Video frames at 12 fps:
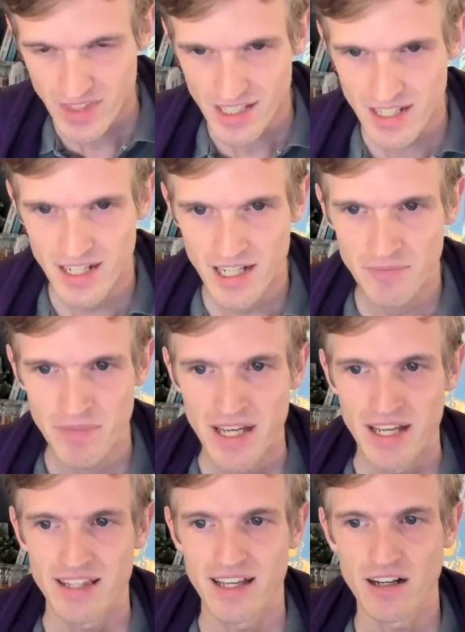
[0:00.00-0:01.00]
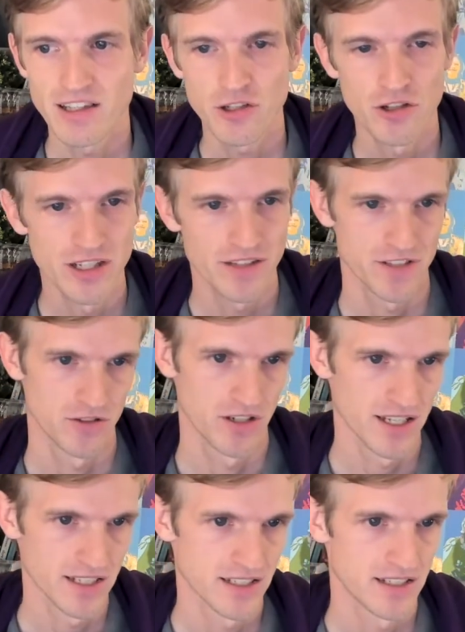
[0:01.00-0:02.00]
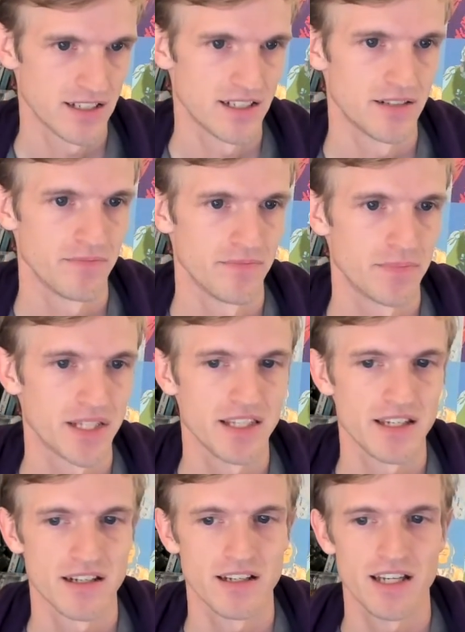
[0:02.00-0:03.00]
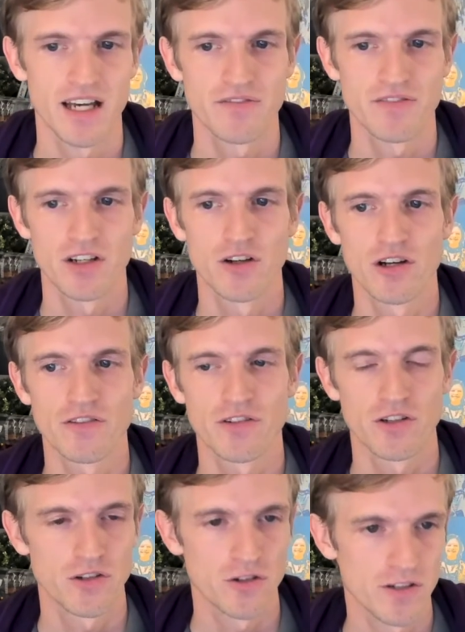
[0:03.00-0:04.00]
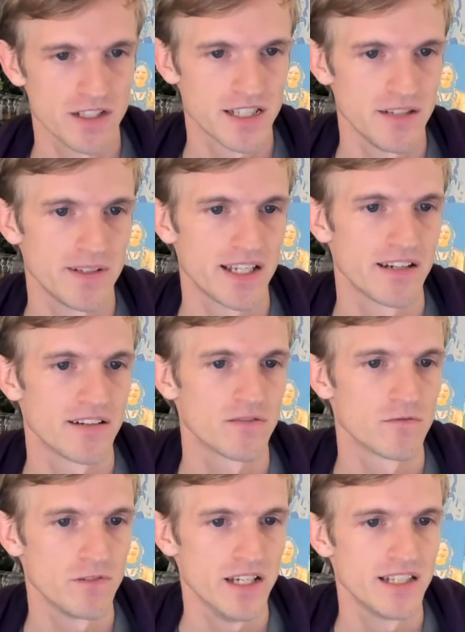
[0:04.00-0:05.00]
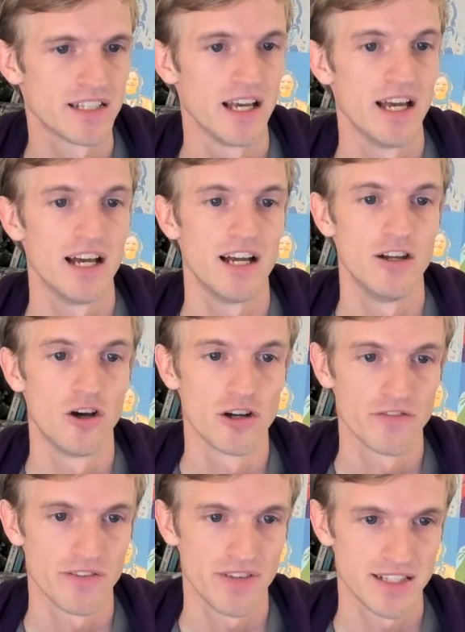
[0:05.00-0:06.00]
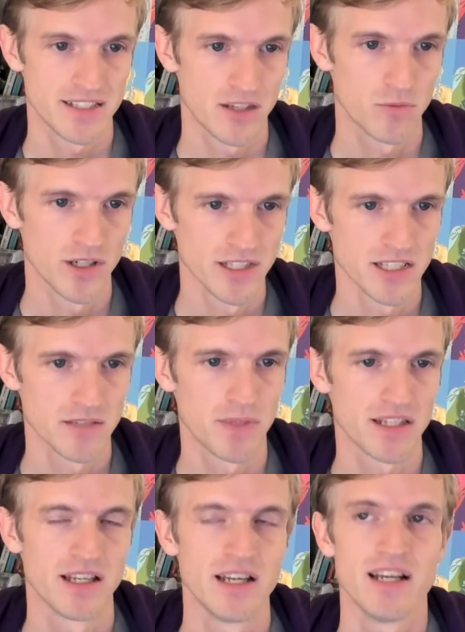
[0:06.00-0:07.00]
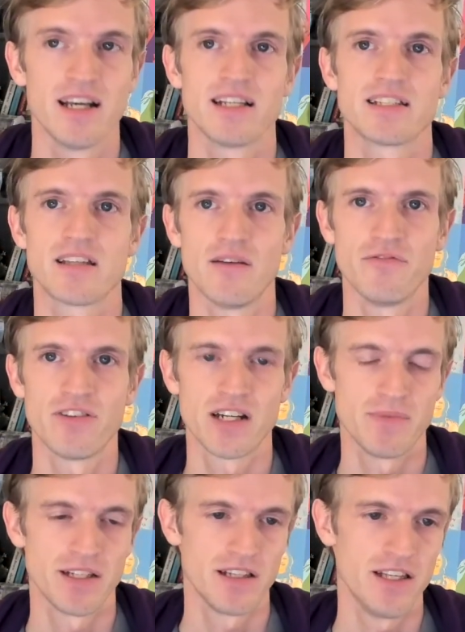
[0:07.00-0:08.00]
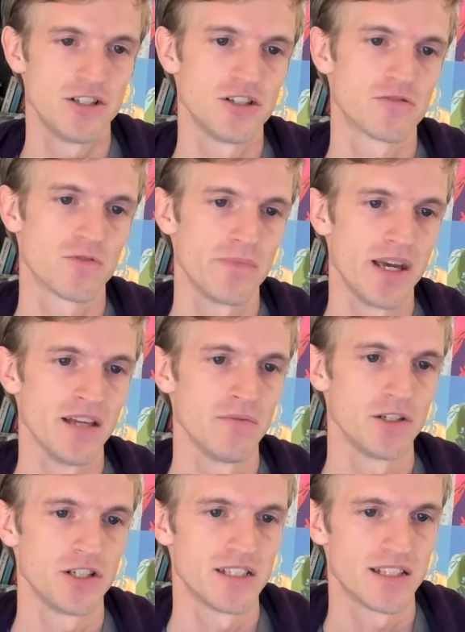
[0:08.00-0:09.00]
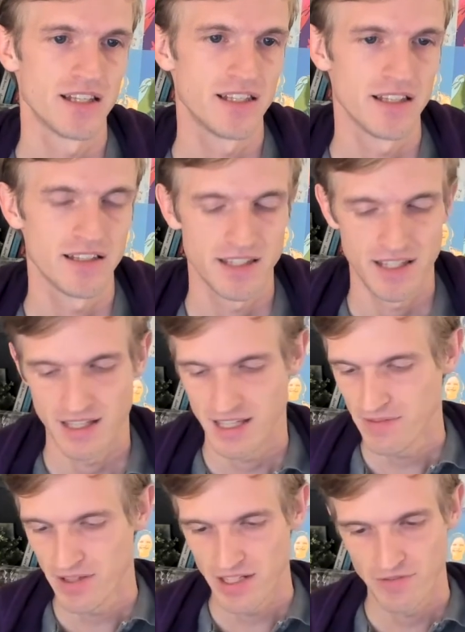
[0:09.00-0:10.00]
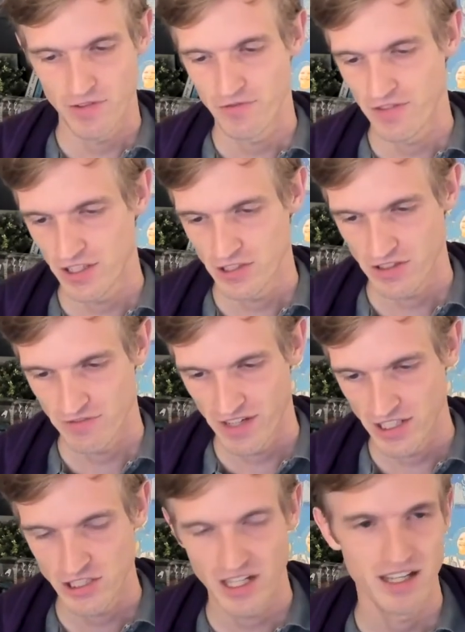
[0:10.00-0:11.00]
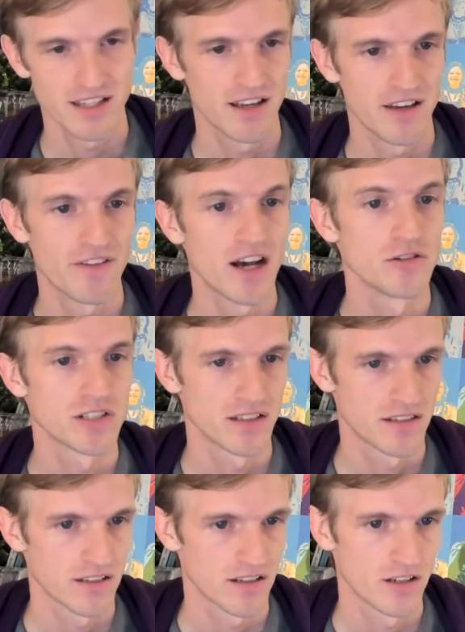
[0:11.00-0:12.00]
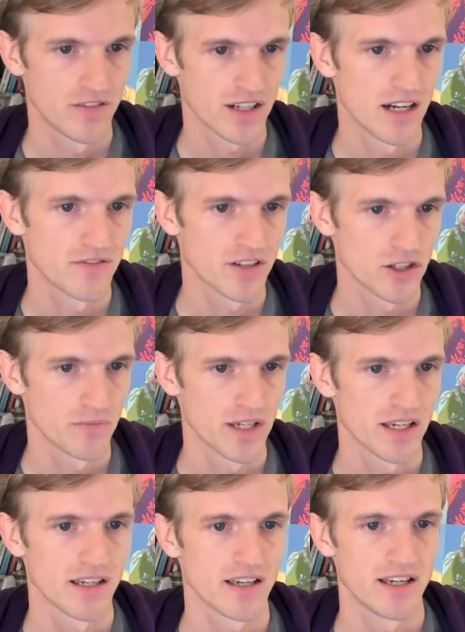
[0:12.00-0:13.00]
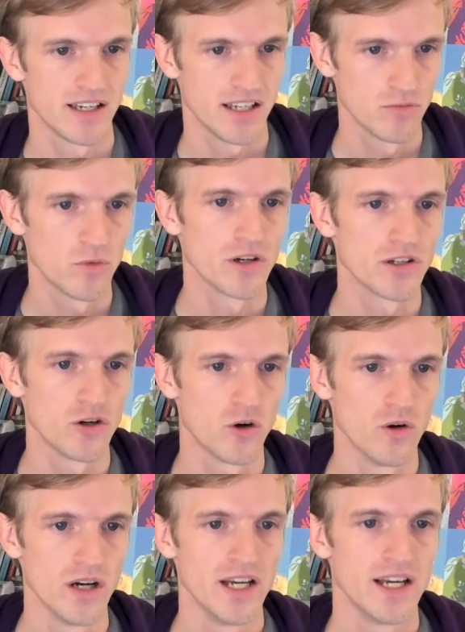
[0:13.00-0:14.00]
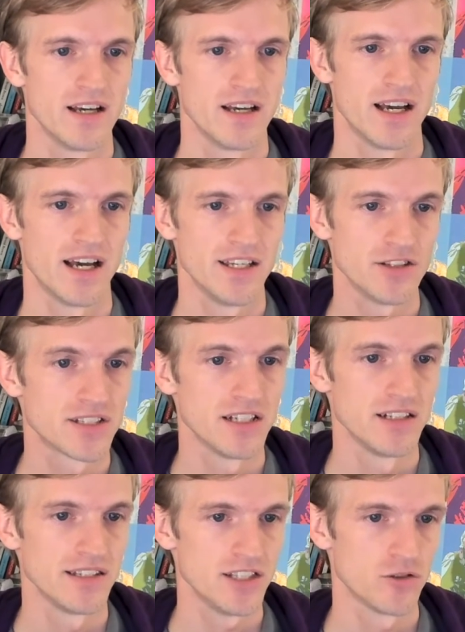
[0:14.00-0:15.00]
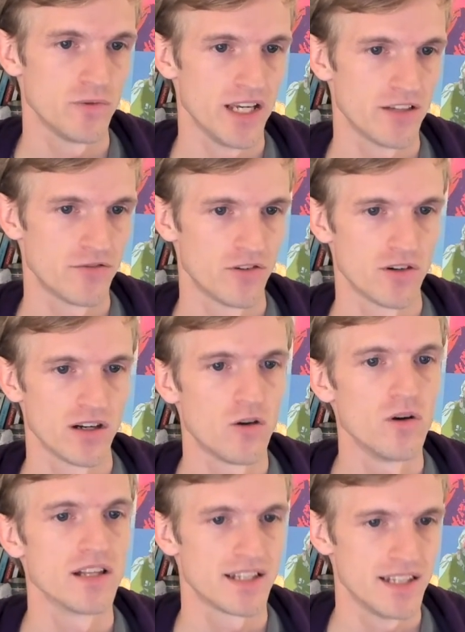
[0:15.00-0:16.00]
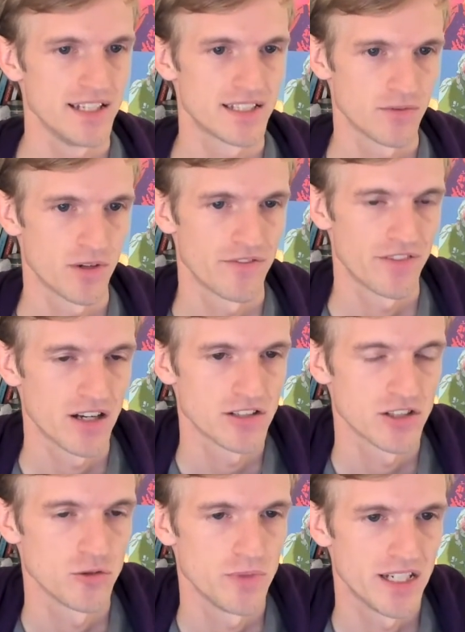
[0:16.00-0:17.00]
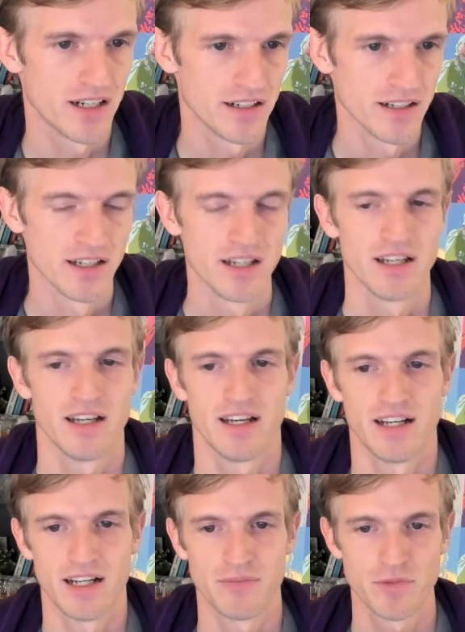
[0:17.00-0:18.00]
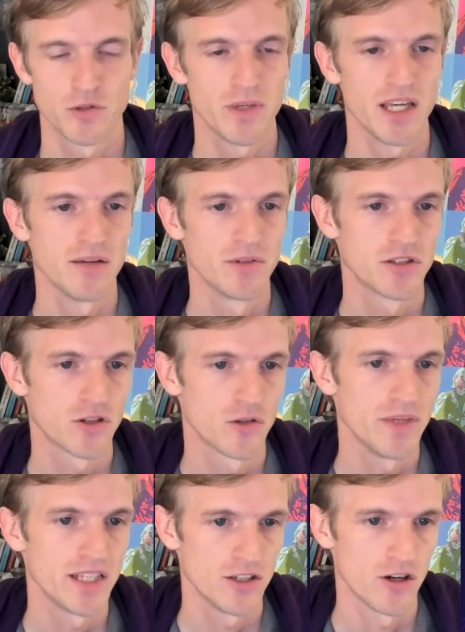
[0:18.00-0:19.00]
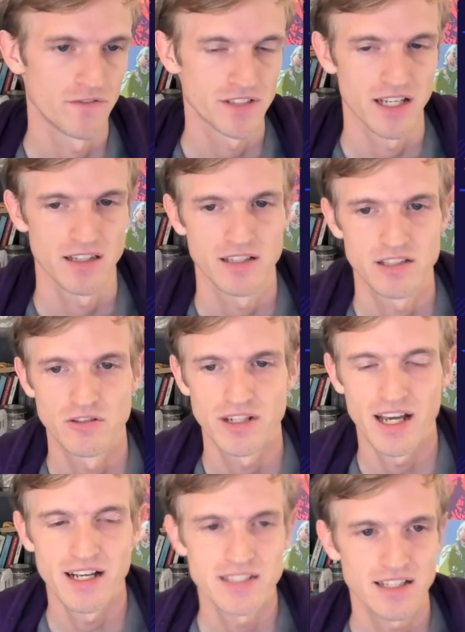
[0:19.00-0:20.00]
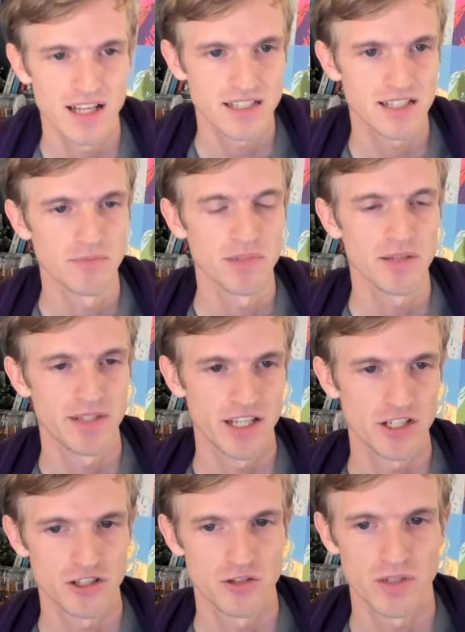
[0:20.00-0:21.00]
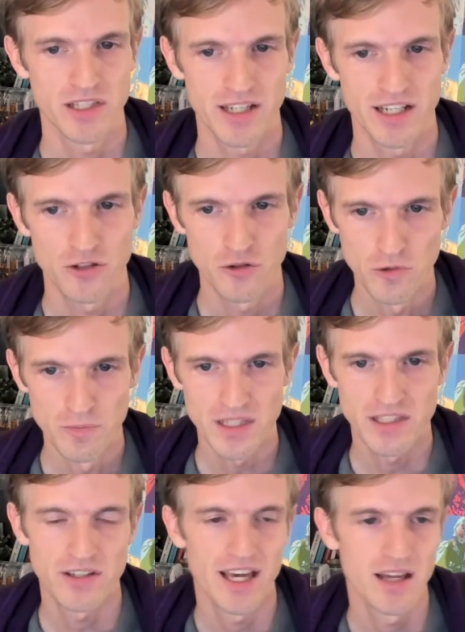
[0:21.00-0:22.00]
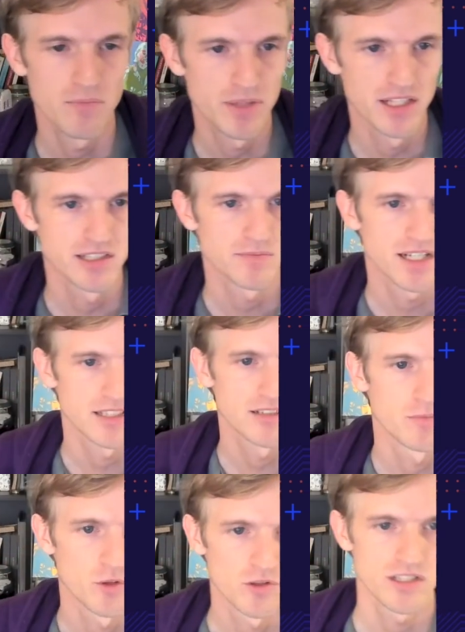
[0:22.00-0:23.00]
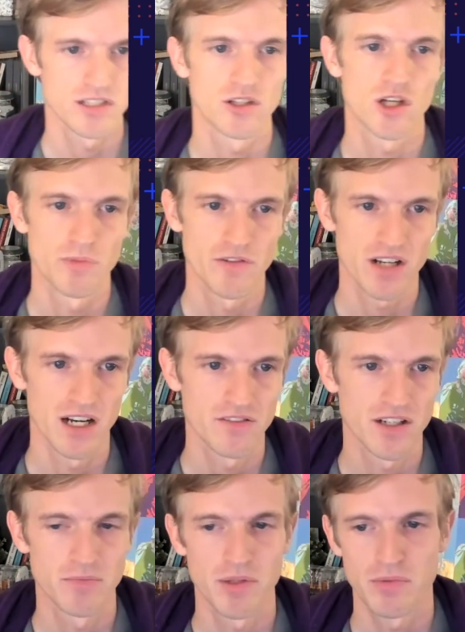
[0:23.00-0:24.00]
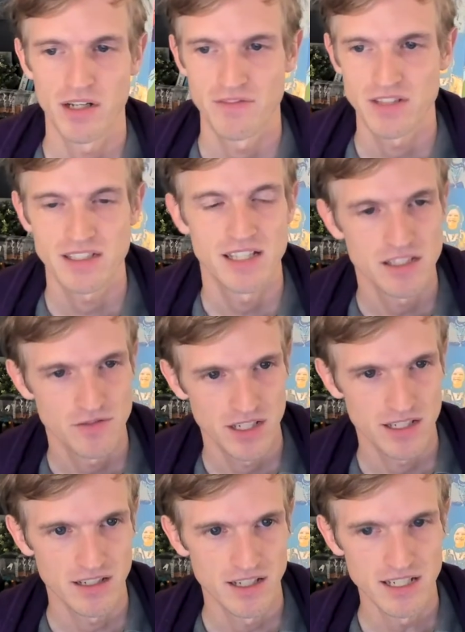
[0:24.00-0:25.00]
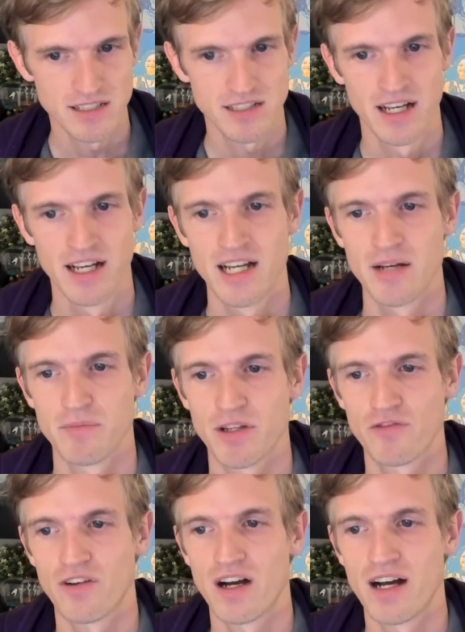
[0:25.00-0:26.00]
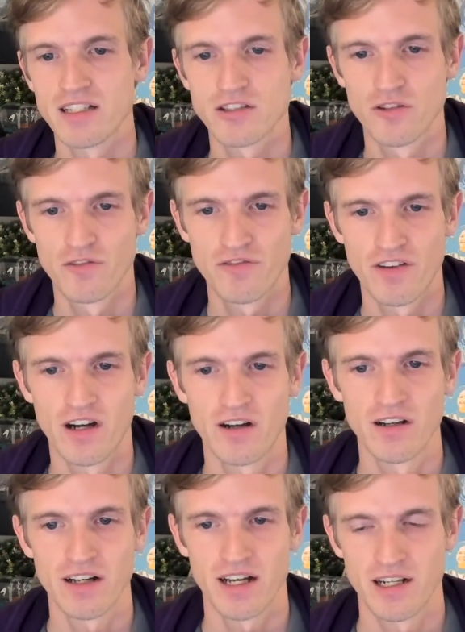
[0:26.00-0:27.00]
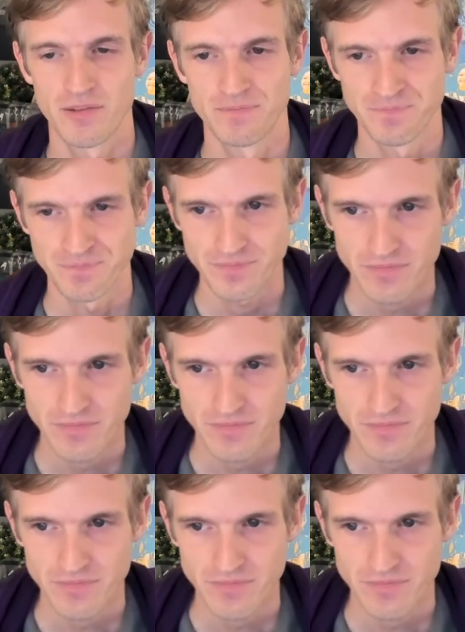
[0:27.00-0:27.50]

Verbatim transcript: Um, there are alternatives to this. Um, particularly, you have a lot of concurrency. We can read a lot of events at once, but some fundamental issues remain, which is that the, even if you fetch, fetch a, a, thousand of a Kafka topic uh, in one go, uh, you still need to wait for all at least the 1000 to be done um, to be able to commit the offset. So there is there's some limitation to what you can do, but you can build some custom brokers on top of Kafka, and people have successfully done this. But for us so far, um,